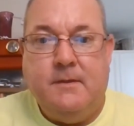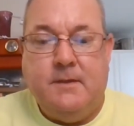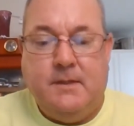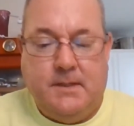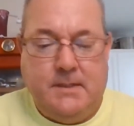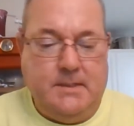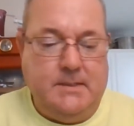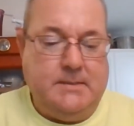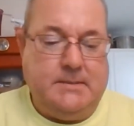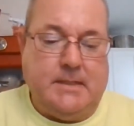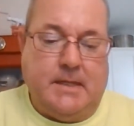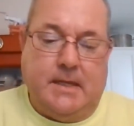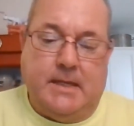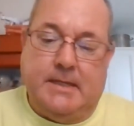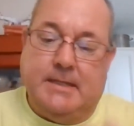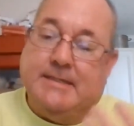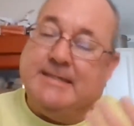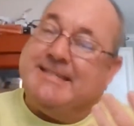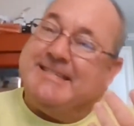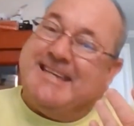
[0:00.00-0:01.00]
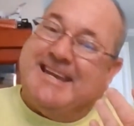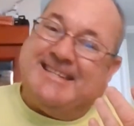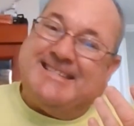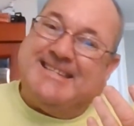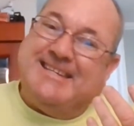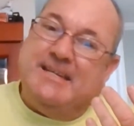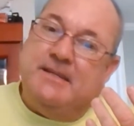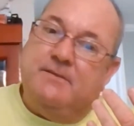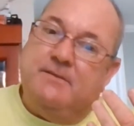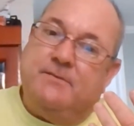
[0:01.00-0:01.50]
he's
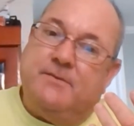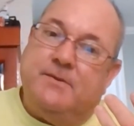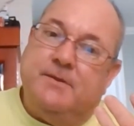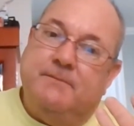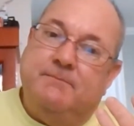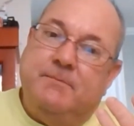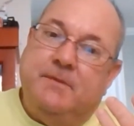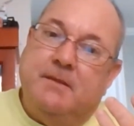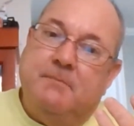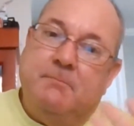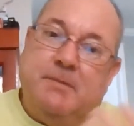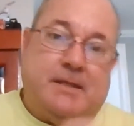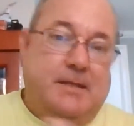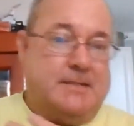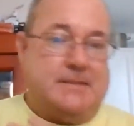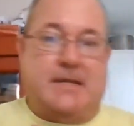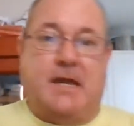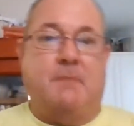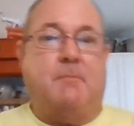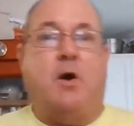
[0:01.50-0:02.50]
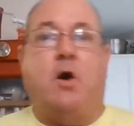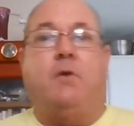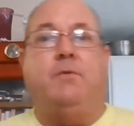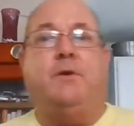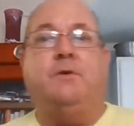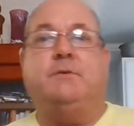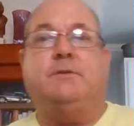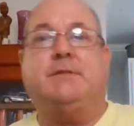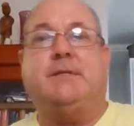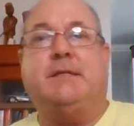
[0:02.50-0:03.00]
insensitive, because I'm all
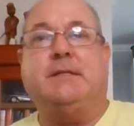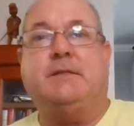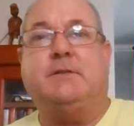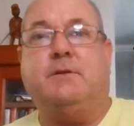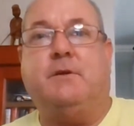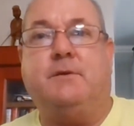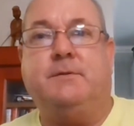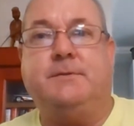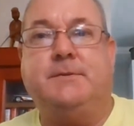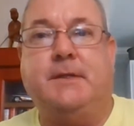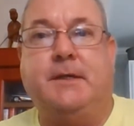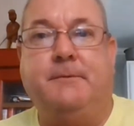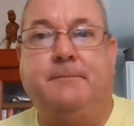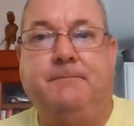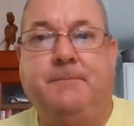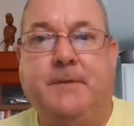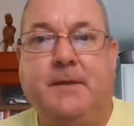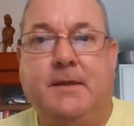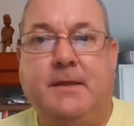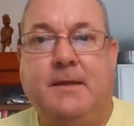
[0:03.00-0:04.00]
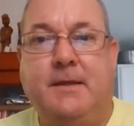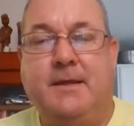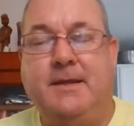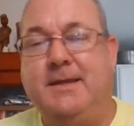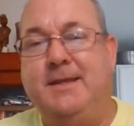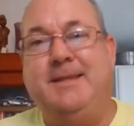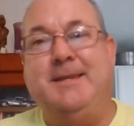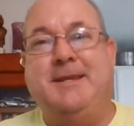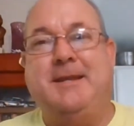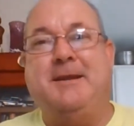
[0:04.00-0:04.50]
those things also.
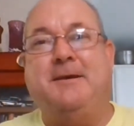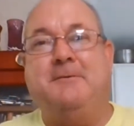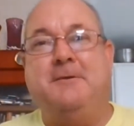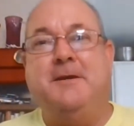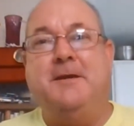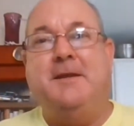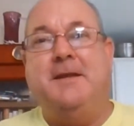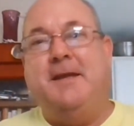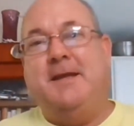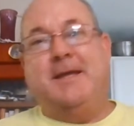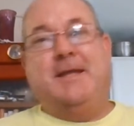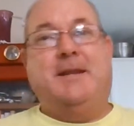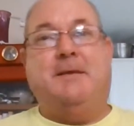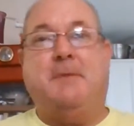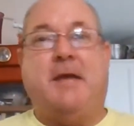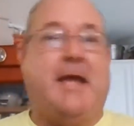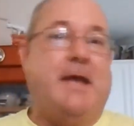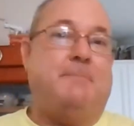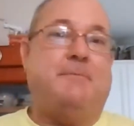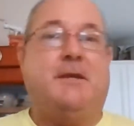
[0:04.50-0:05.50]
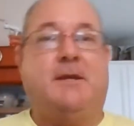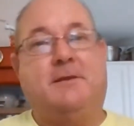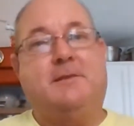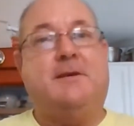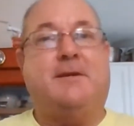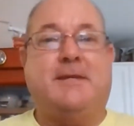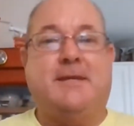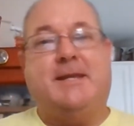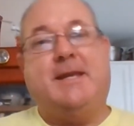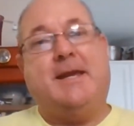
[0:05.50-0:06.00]
And, and I'm a
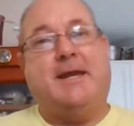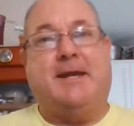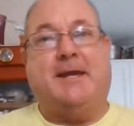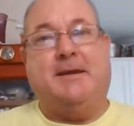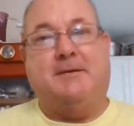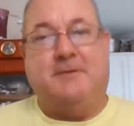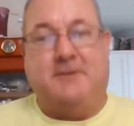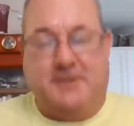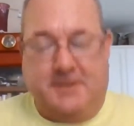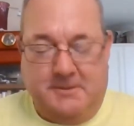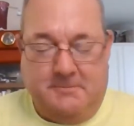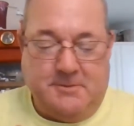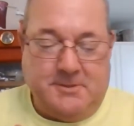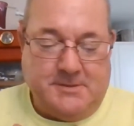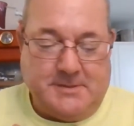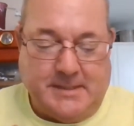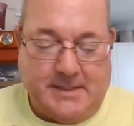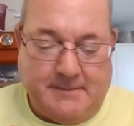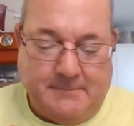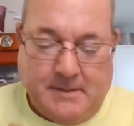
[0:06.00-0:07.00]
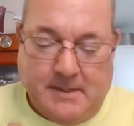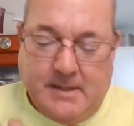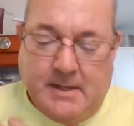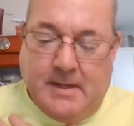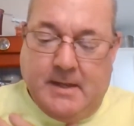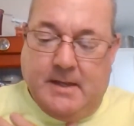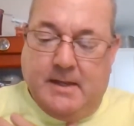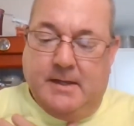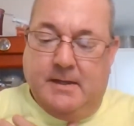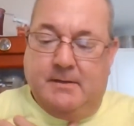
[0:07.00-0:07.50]
happy-go-lucky guy. I really appreciate
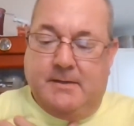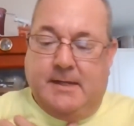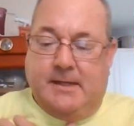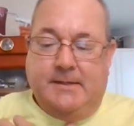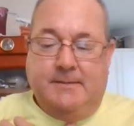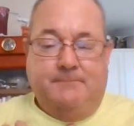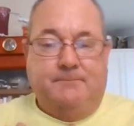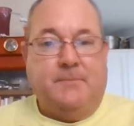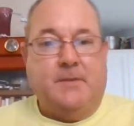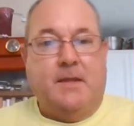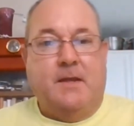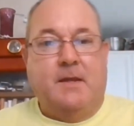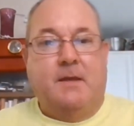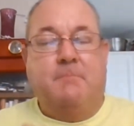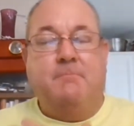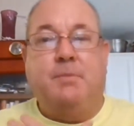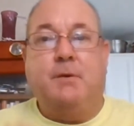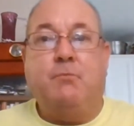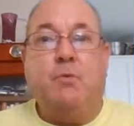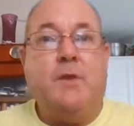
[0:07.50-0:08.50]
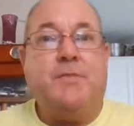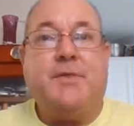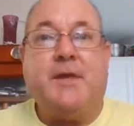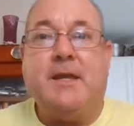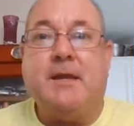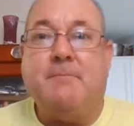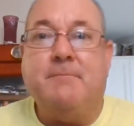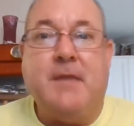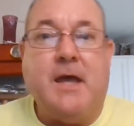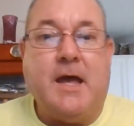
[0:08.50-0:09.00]
it. Okay. But one thing
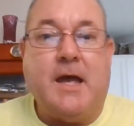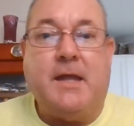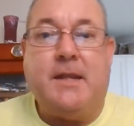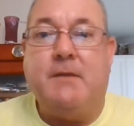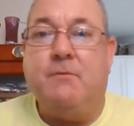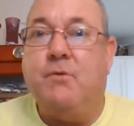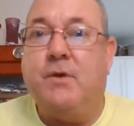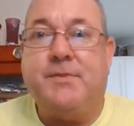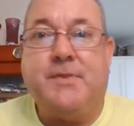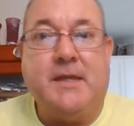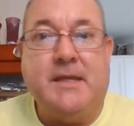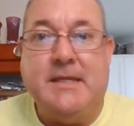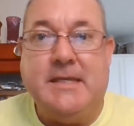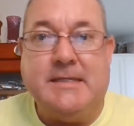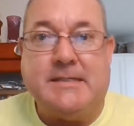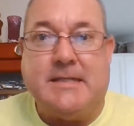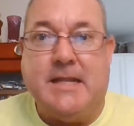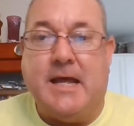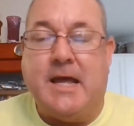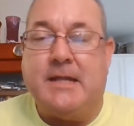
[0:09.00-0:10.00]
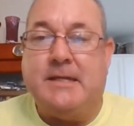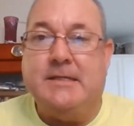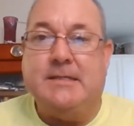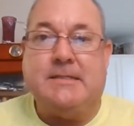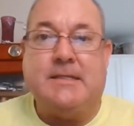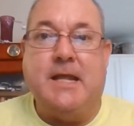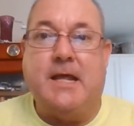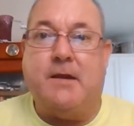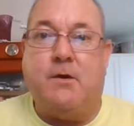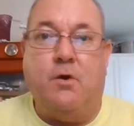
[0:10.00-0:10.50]
I'm not, and one thing he's not
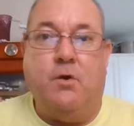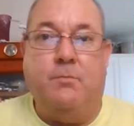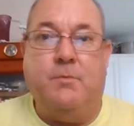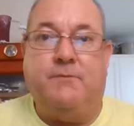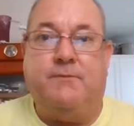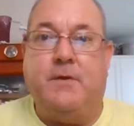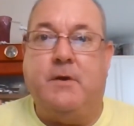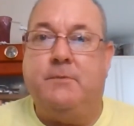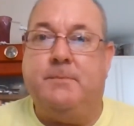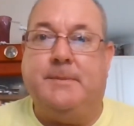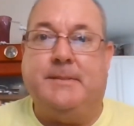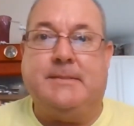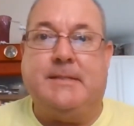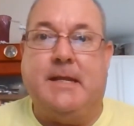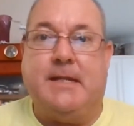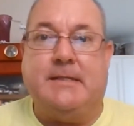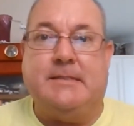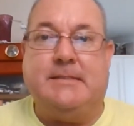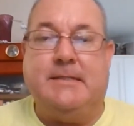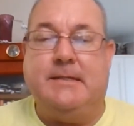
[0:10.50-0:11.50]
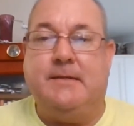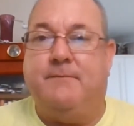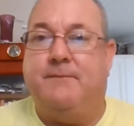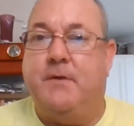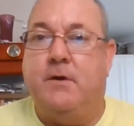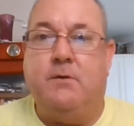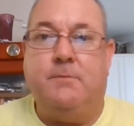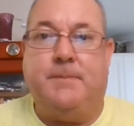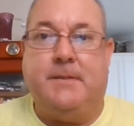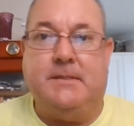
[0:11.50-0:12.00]
a homophobe, he's not a
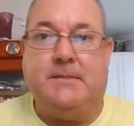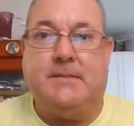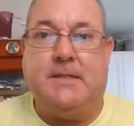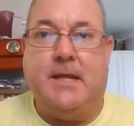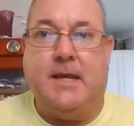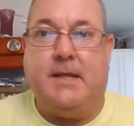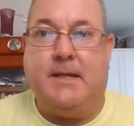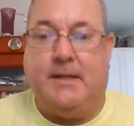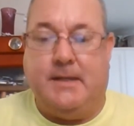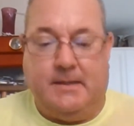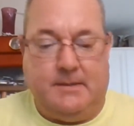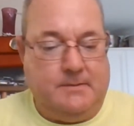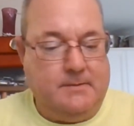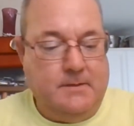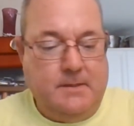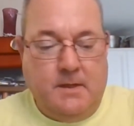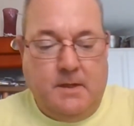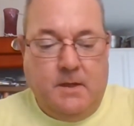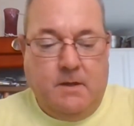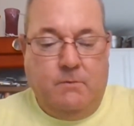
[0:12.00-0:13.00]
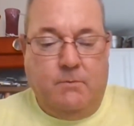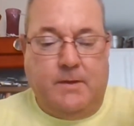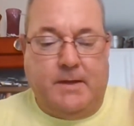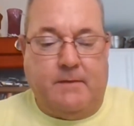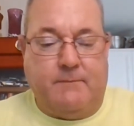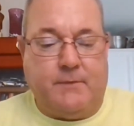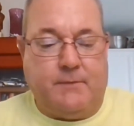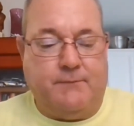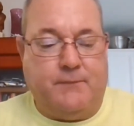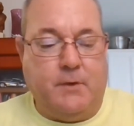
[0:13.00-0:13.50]
xenophobe, he's not a
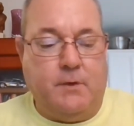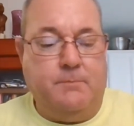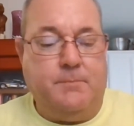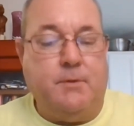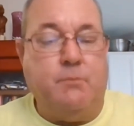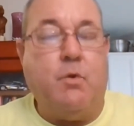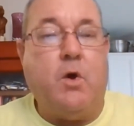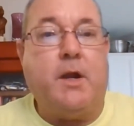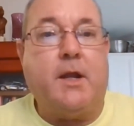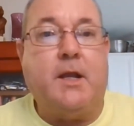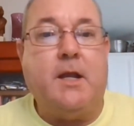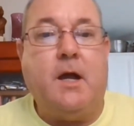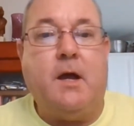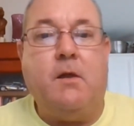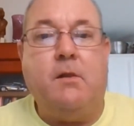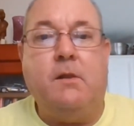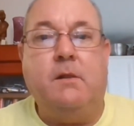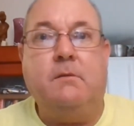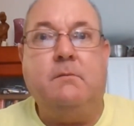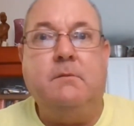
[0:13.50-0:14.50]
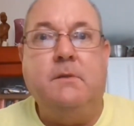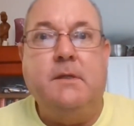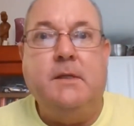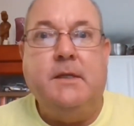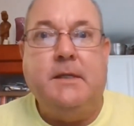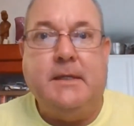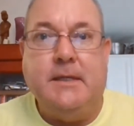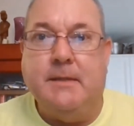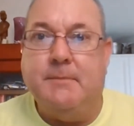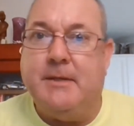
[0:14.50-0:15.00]
whatever phobe you want to call
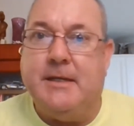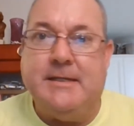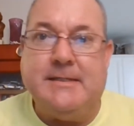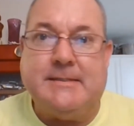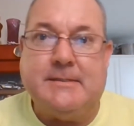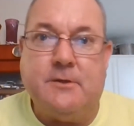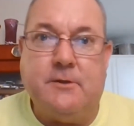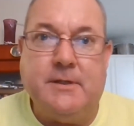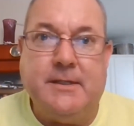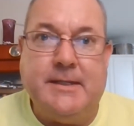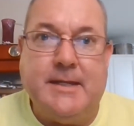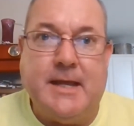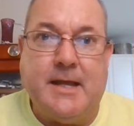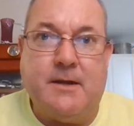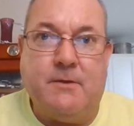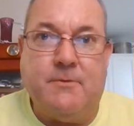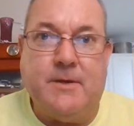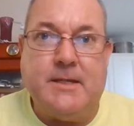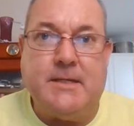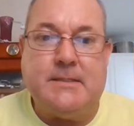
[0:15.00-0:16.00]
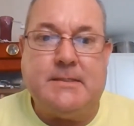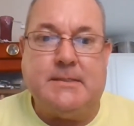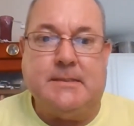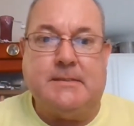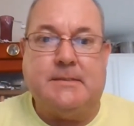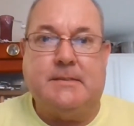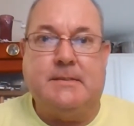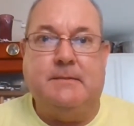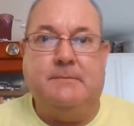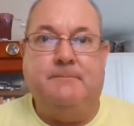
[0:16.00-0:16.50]
him, and he's certainly not a
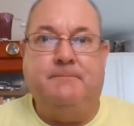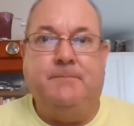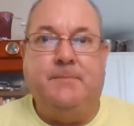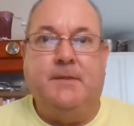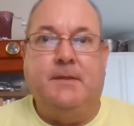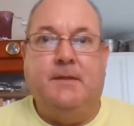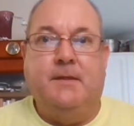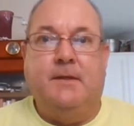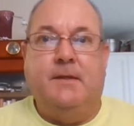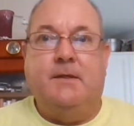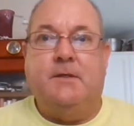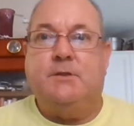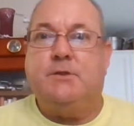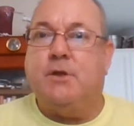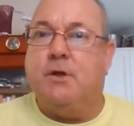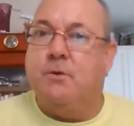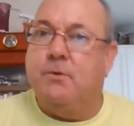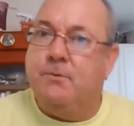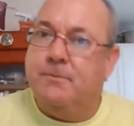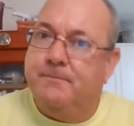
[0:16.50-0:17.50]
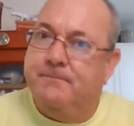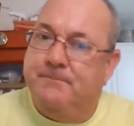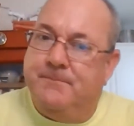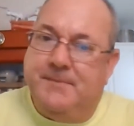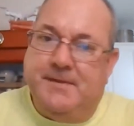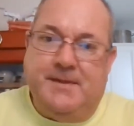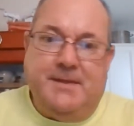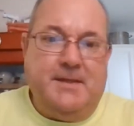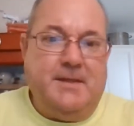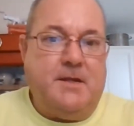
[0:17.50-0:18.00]
racist. So,
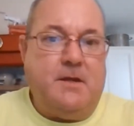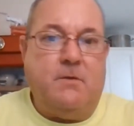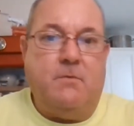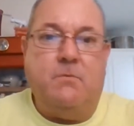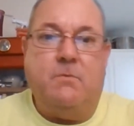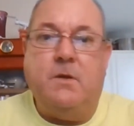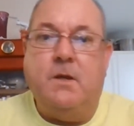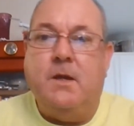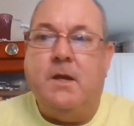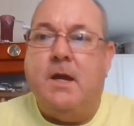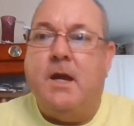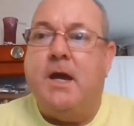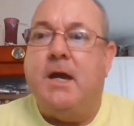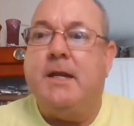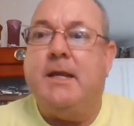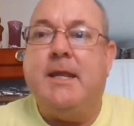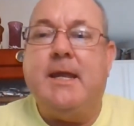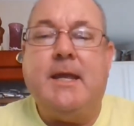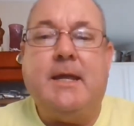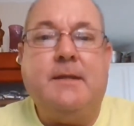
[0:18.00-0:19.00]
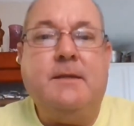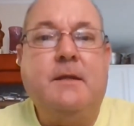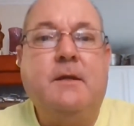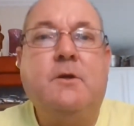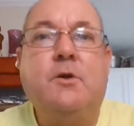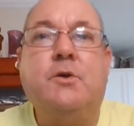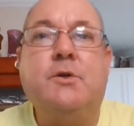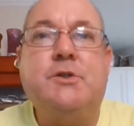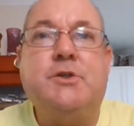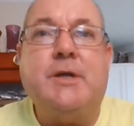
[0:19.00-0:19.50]
again,
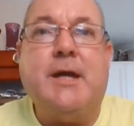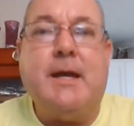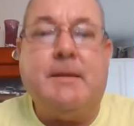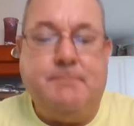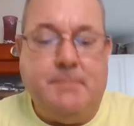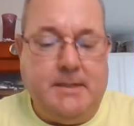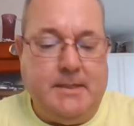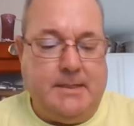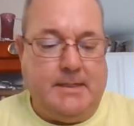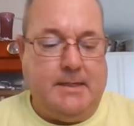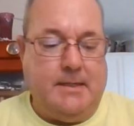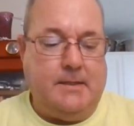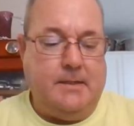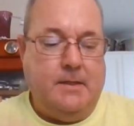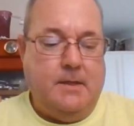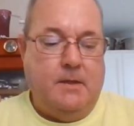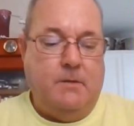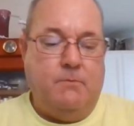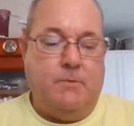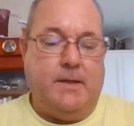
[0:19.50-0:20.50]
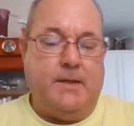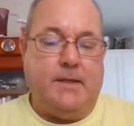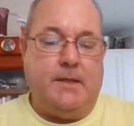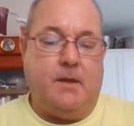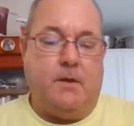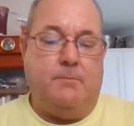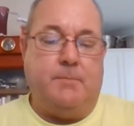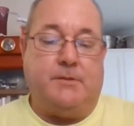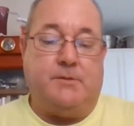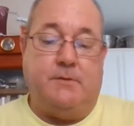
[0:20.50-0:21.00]
good job, media. Way to
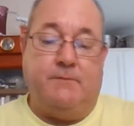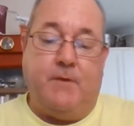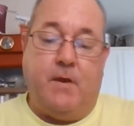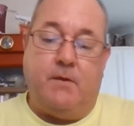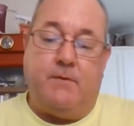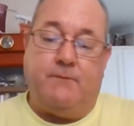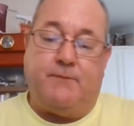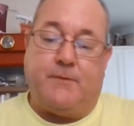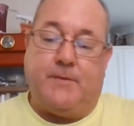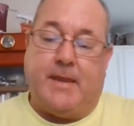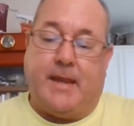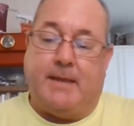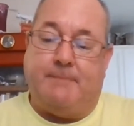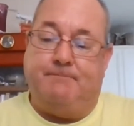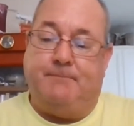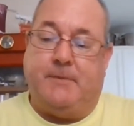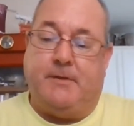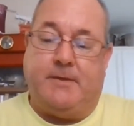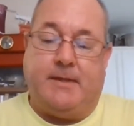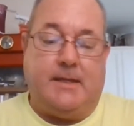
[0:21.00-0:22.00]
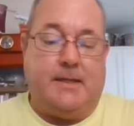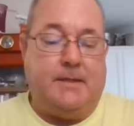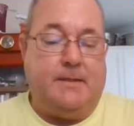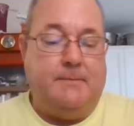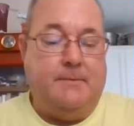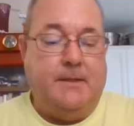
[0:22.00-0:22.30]
go. But you voted for that, okay?